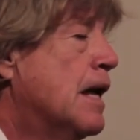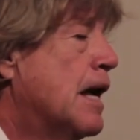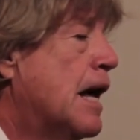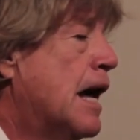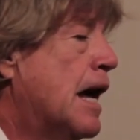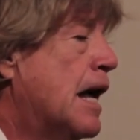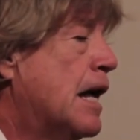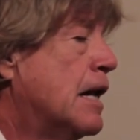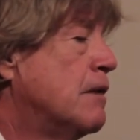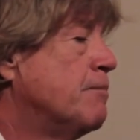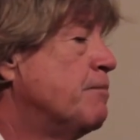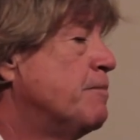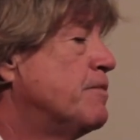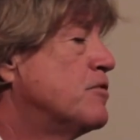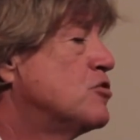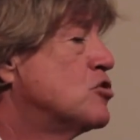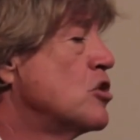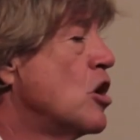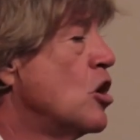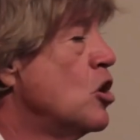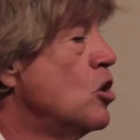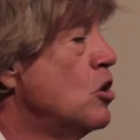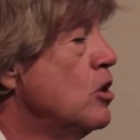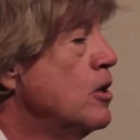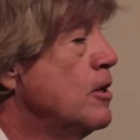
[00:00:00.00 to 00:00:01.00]
And
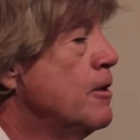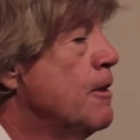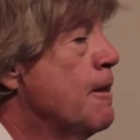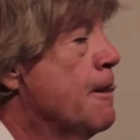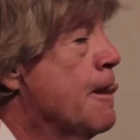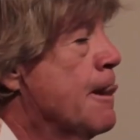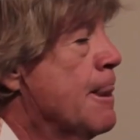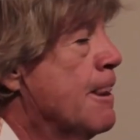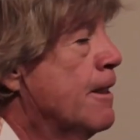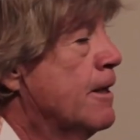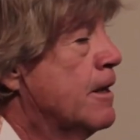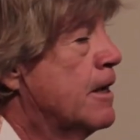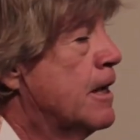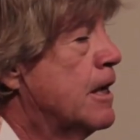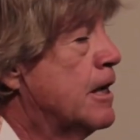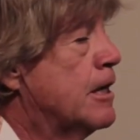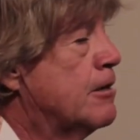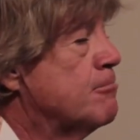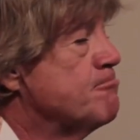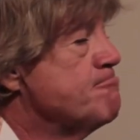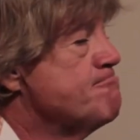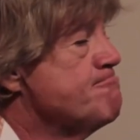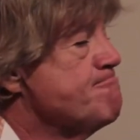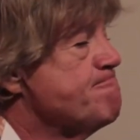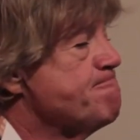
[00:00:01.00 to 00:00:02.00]
so
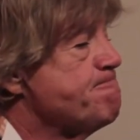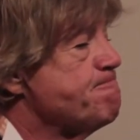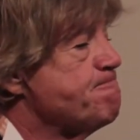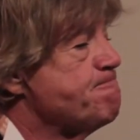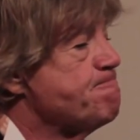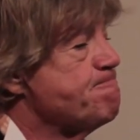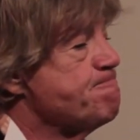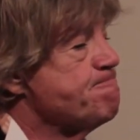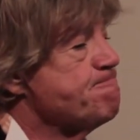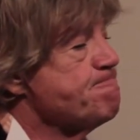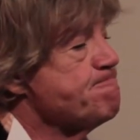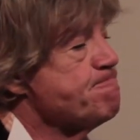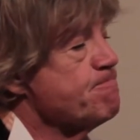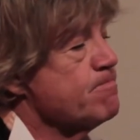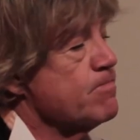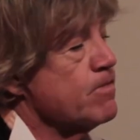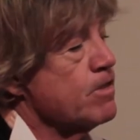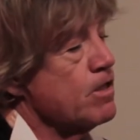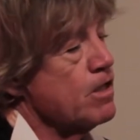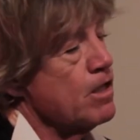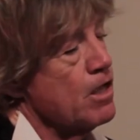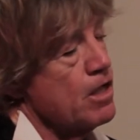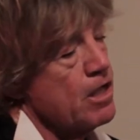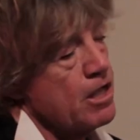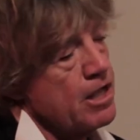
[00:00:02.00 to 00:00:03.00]

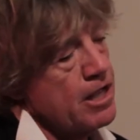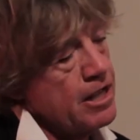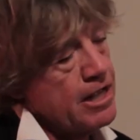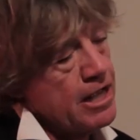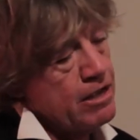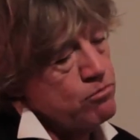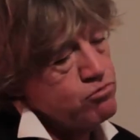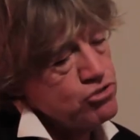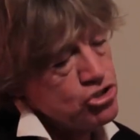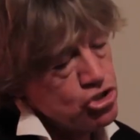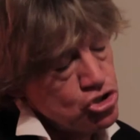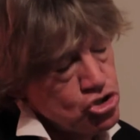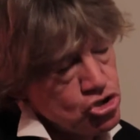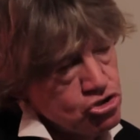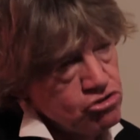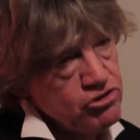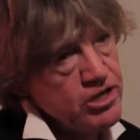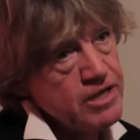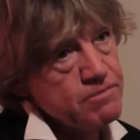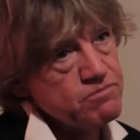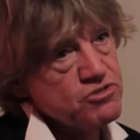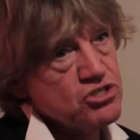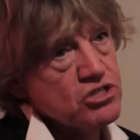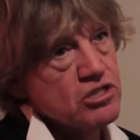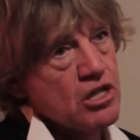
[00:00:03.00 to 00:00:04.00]
it was a
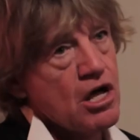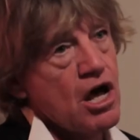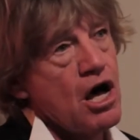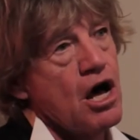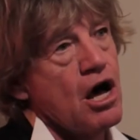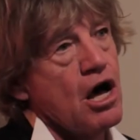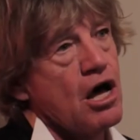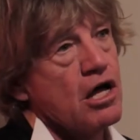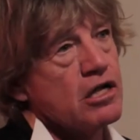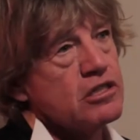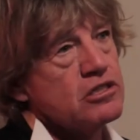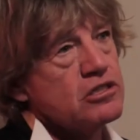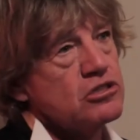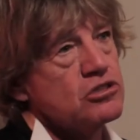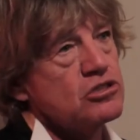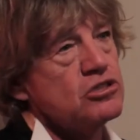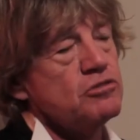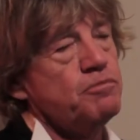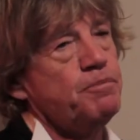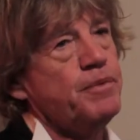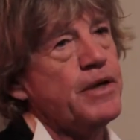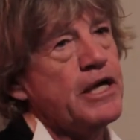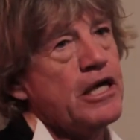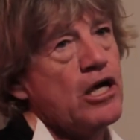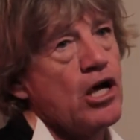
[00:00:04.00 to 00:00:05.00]
dream start to
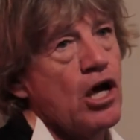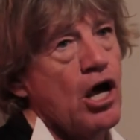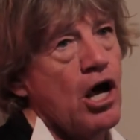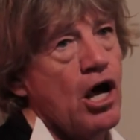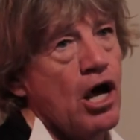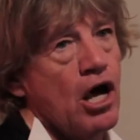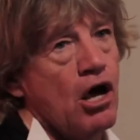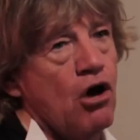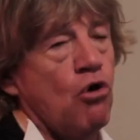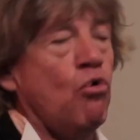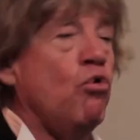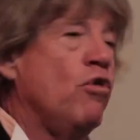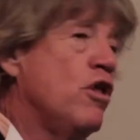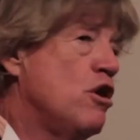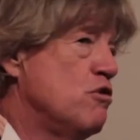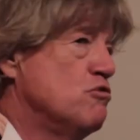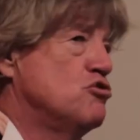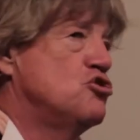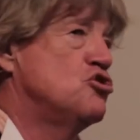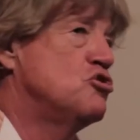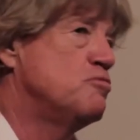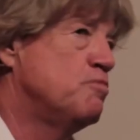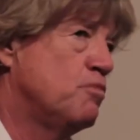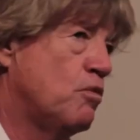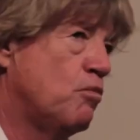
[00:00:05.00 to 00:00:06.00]
be, although a
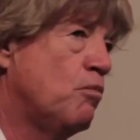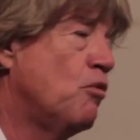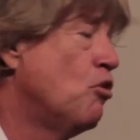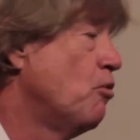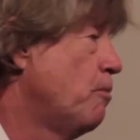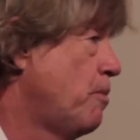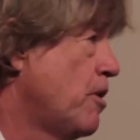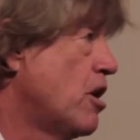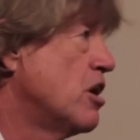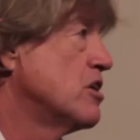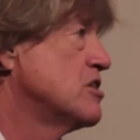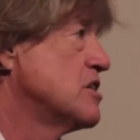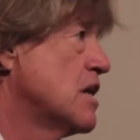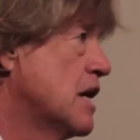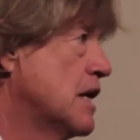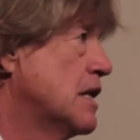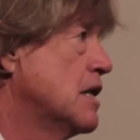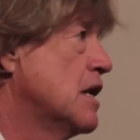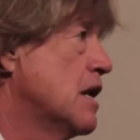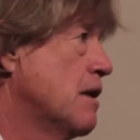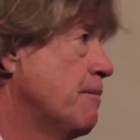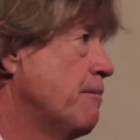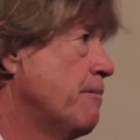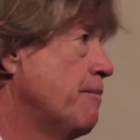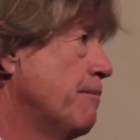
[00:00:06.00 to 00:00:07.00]
small part I
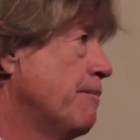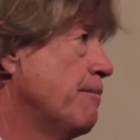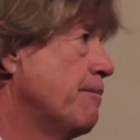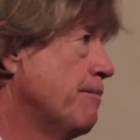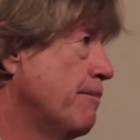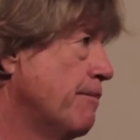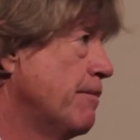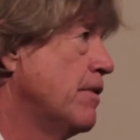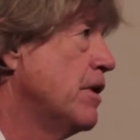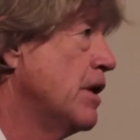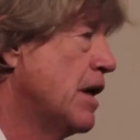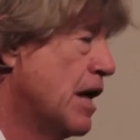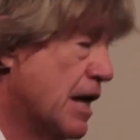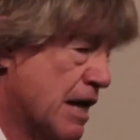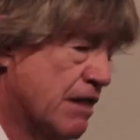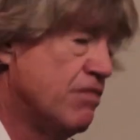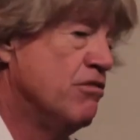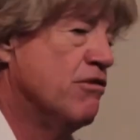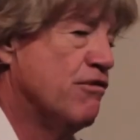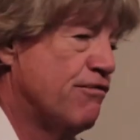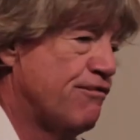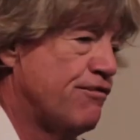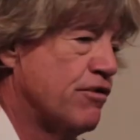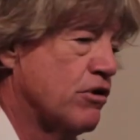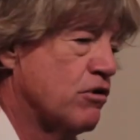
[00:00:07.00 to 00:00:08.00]
ended up in
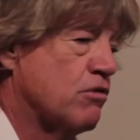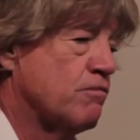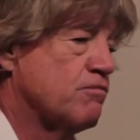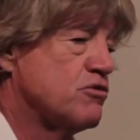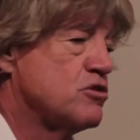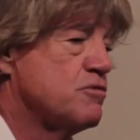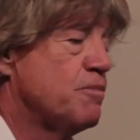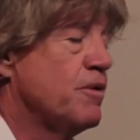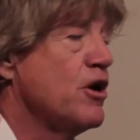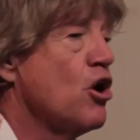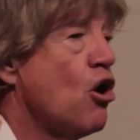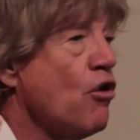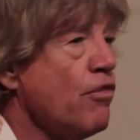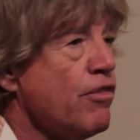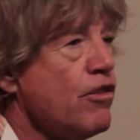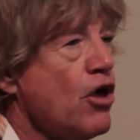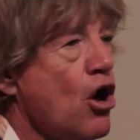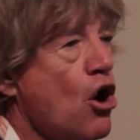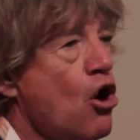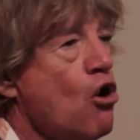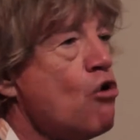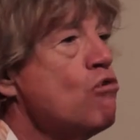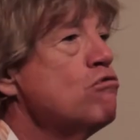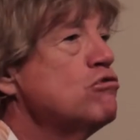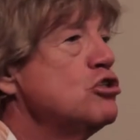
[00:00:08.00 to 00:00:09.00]
the film, to be on the
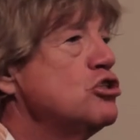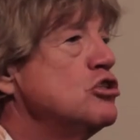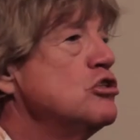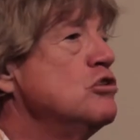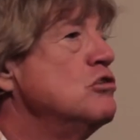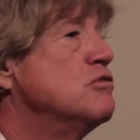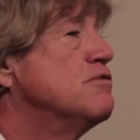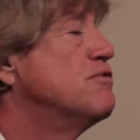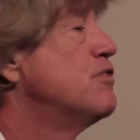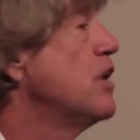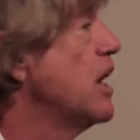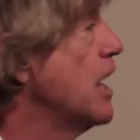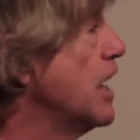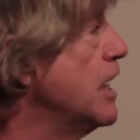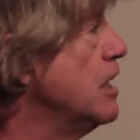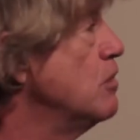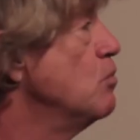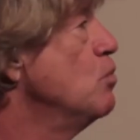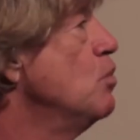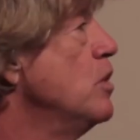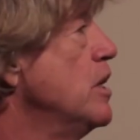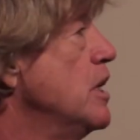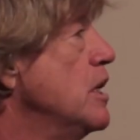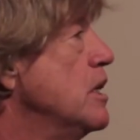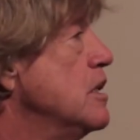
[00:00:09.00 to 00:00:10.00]
whole shoot for 8
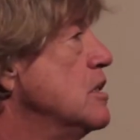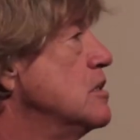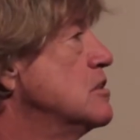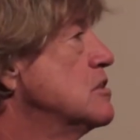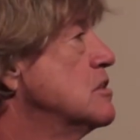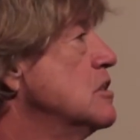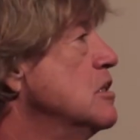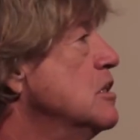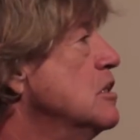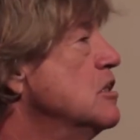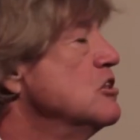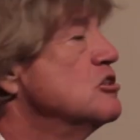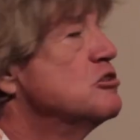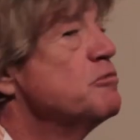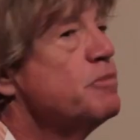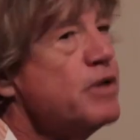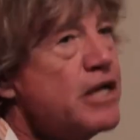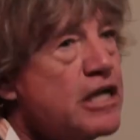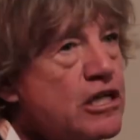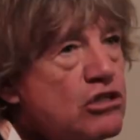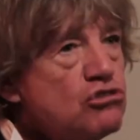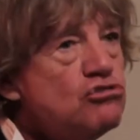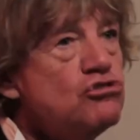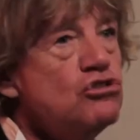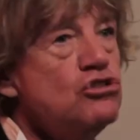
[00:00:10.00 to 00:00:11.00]
weeks, to
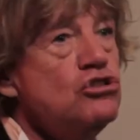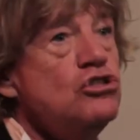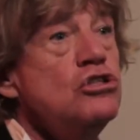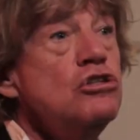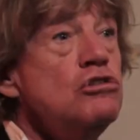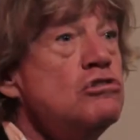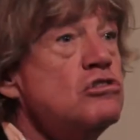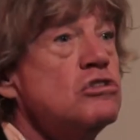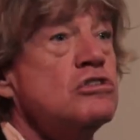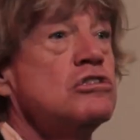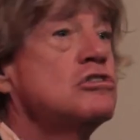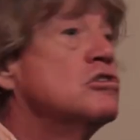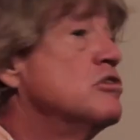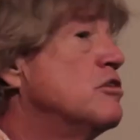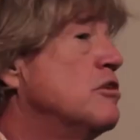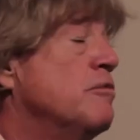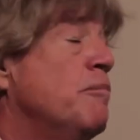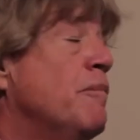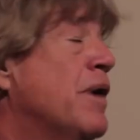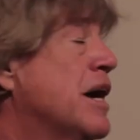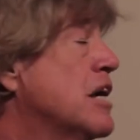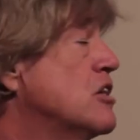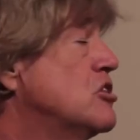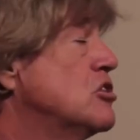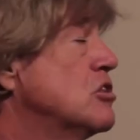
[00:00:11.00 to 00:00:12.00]
be introduced to the
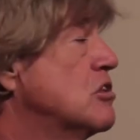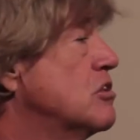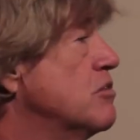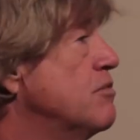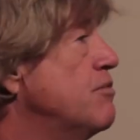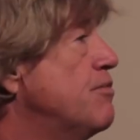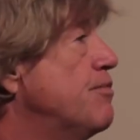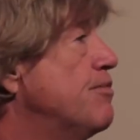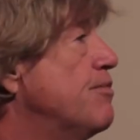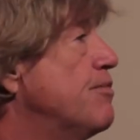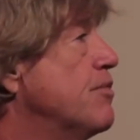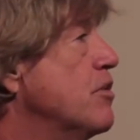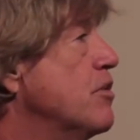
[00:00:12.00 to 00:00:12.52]
magic of